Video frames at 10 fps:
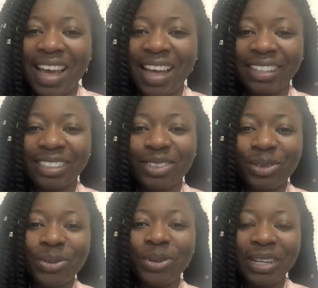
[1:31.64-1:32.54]
and to
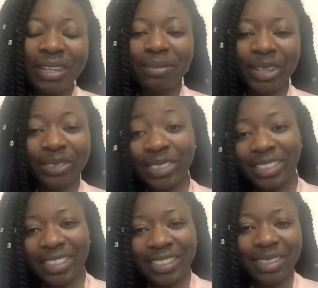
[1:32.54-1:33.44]
know that my
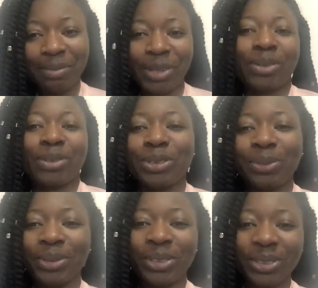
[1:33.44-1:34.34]
research and my
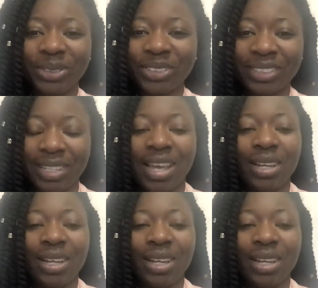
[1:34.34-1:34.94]
contributions